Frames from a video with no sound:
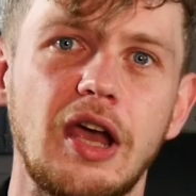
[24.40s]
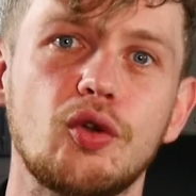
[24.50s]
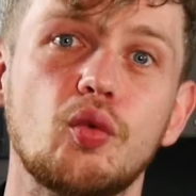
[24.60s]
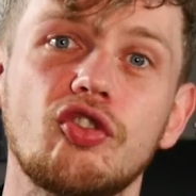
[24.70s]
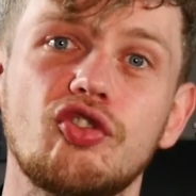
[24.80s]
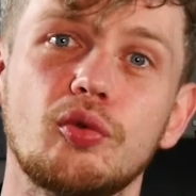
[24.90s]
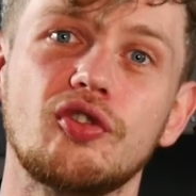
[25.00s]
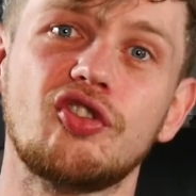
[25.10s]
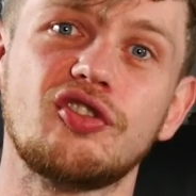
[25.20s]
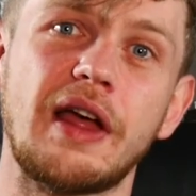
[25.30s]
And once you
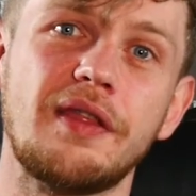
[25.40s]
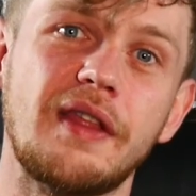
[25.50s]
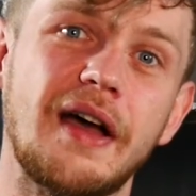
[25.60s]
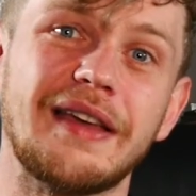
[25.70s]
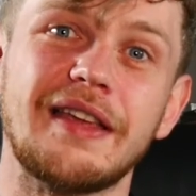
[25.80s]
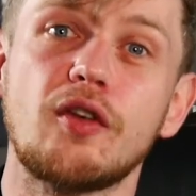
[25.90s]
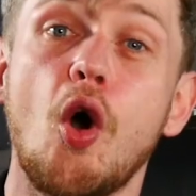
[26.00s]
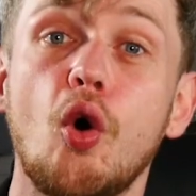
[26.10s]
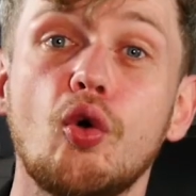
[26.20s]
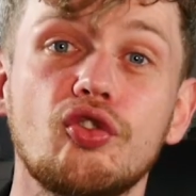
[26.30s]
understand that, his
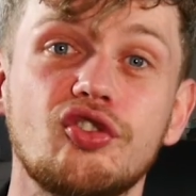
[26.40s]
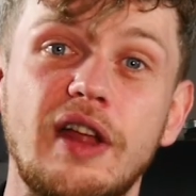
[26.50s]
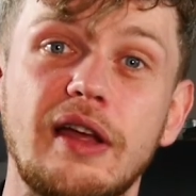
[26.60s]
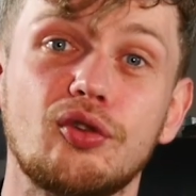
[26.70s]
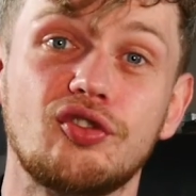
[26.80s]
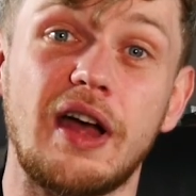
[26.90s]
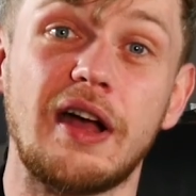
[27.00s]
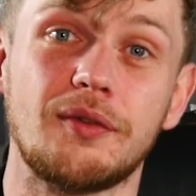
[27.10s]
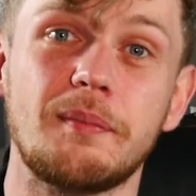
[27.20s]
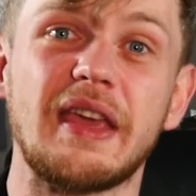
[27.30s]
whole style
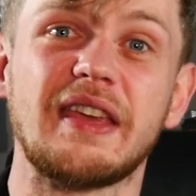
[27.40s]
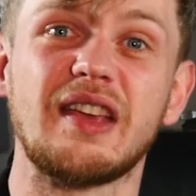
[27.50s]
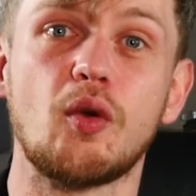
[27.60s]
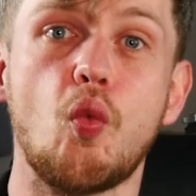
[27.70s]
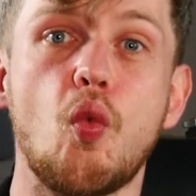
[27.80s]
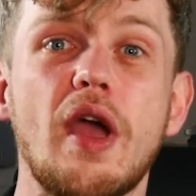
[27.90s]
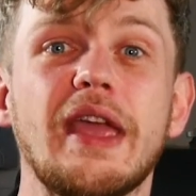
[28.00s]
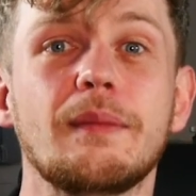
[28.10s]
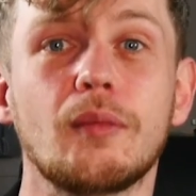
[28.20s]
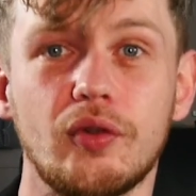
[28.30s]
starts making
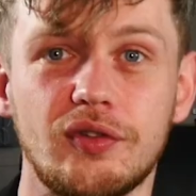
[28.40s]
way more